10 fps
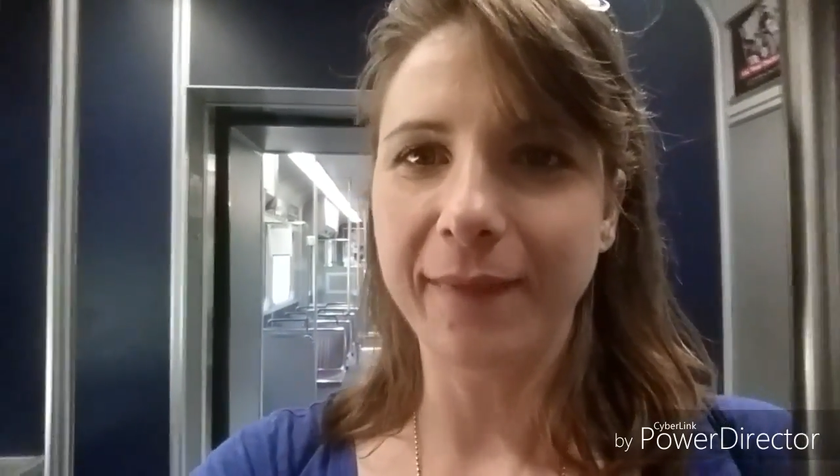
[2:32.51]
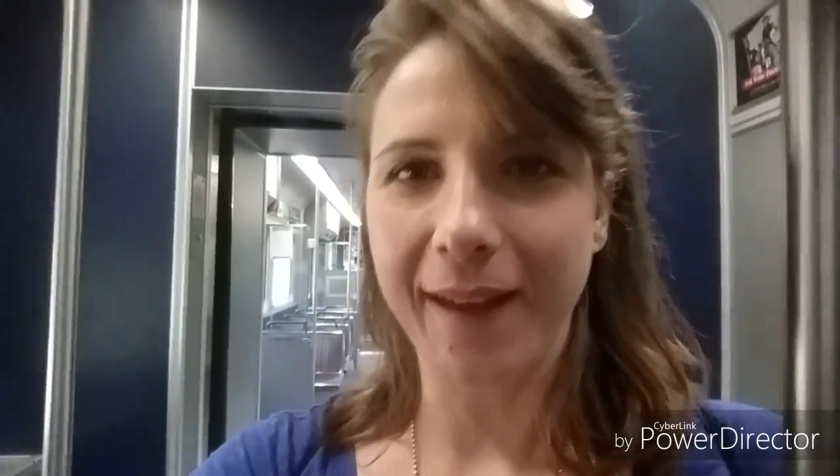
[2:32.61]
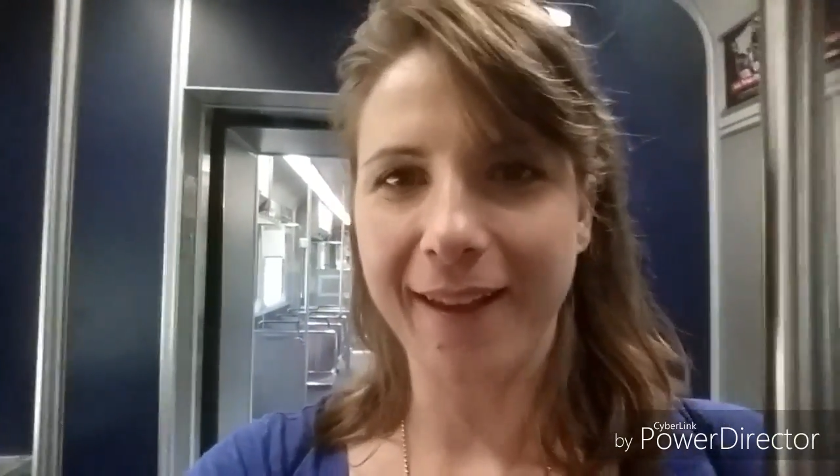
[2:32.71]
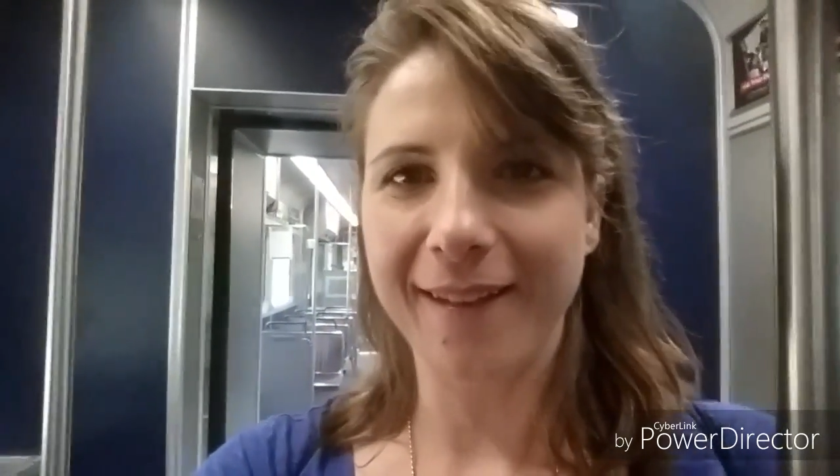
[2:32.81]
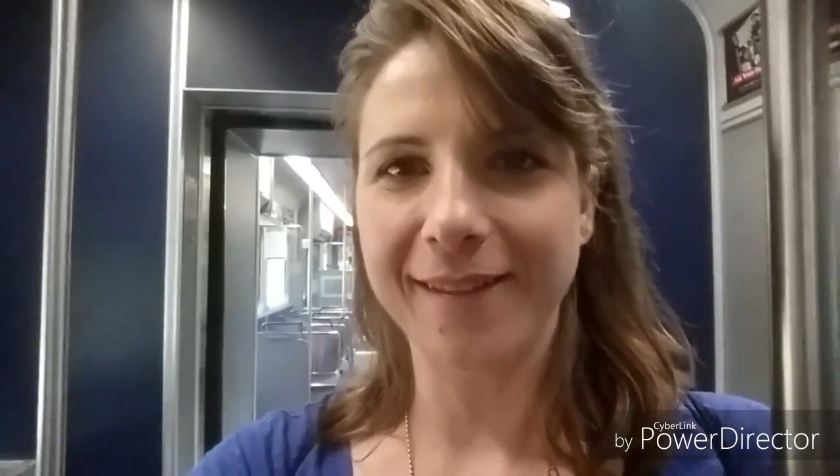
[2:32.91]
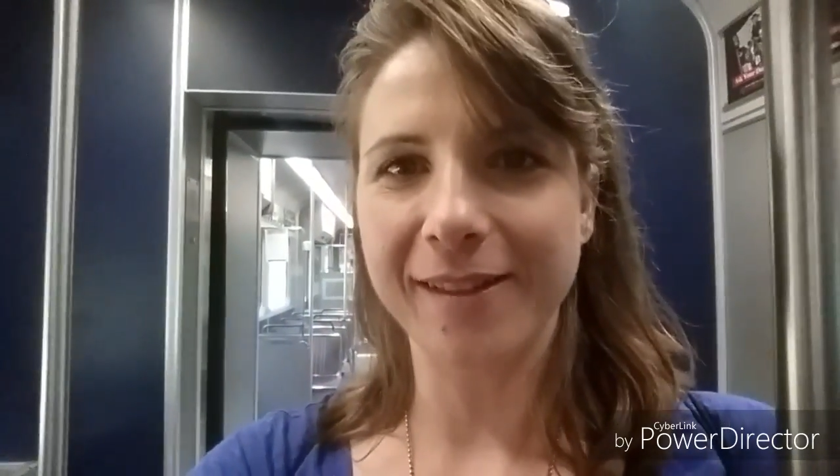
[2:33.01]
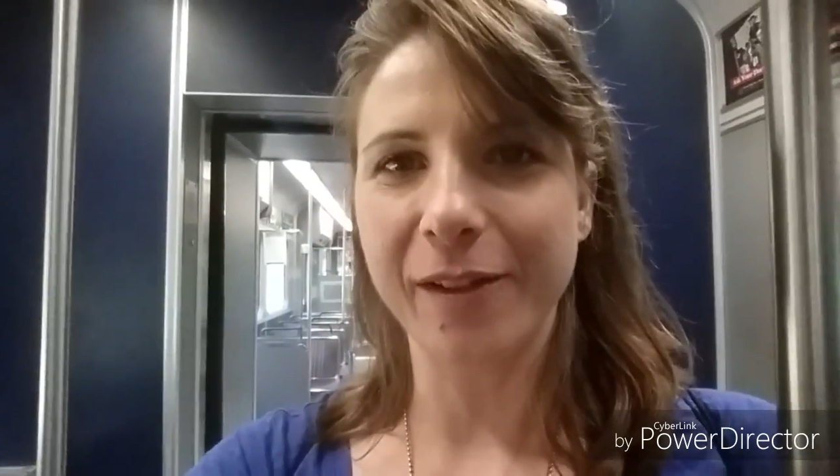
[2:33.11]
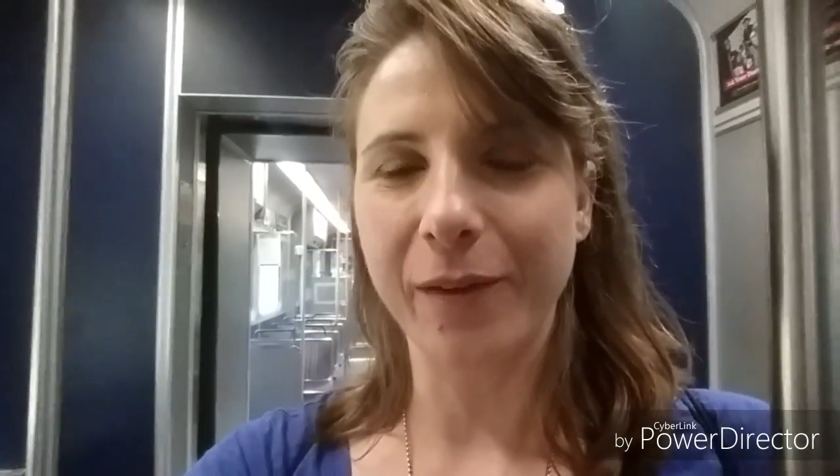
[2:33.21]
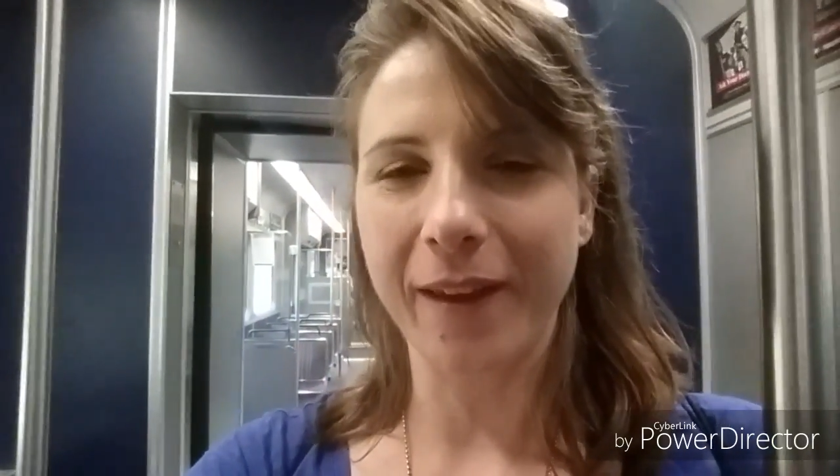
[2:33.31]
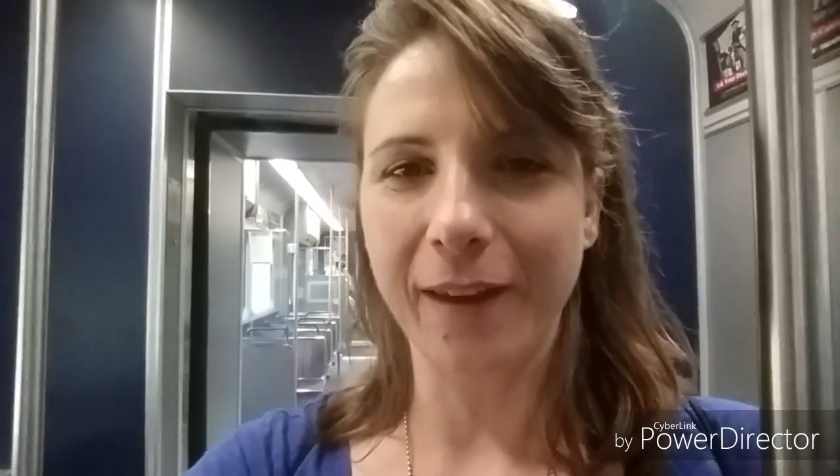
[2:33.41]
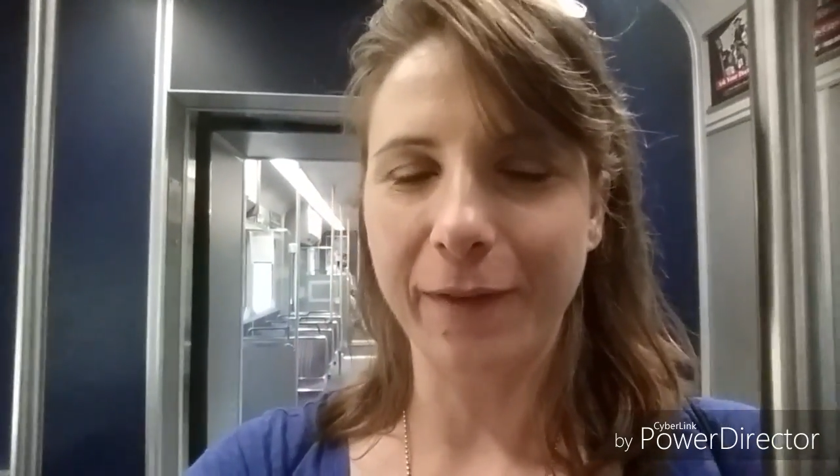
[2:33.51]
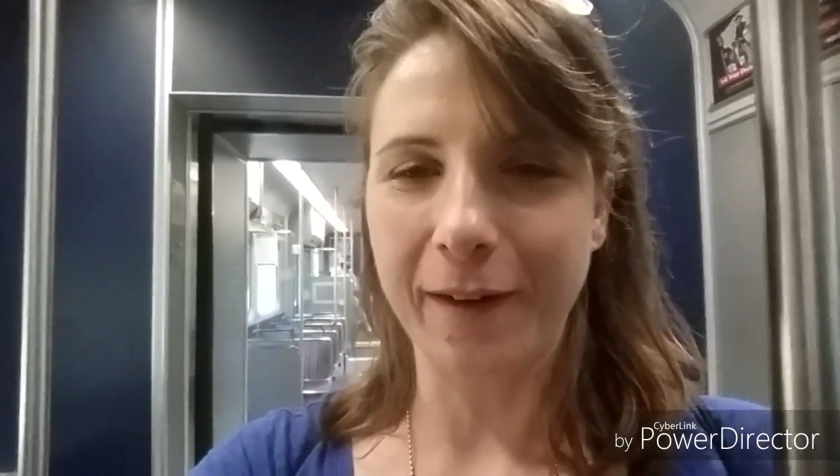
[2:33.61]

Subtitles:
And so thank you